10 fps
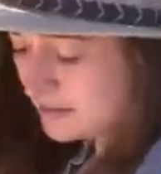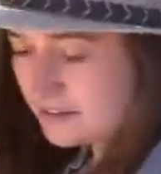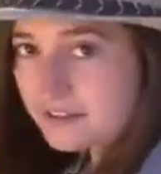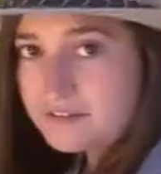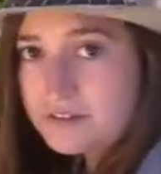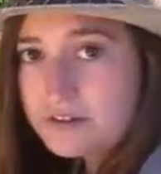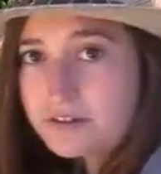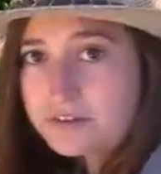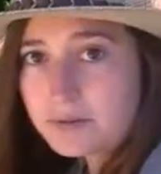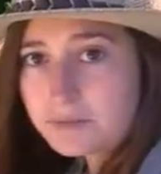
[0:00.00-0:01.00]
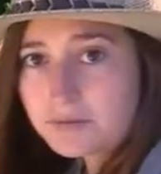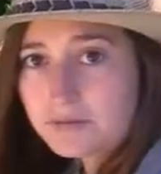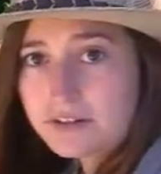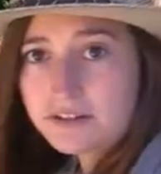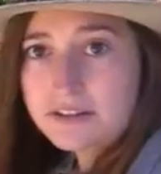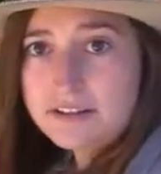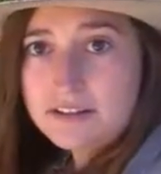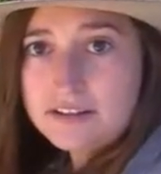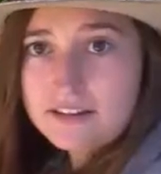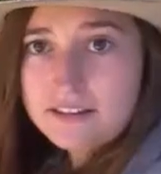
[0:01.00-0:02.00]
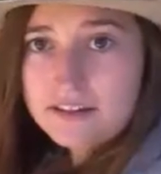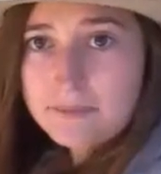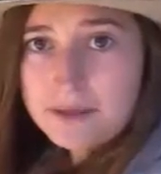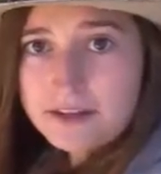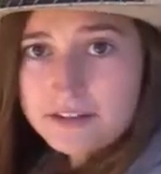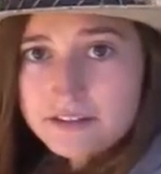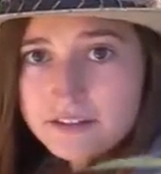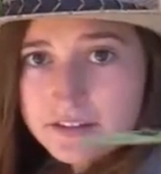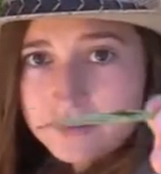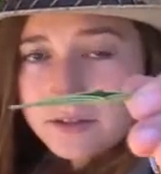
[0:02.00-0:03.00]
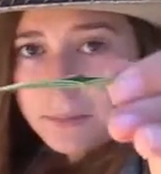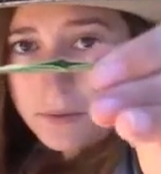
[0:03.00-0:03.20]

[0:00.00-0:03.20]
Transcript: And I'll give you a close-up of one that I managed to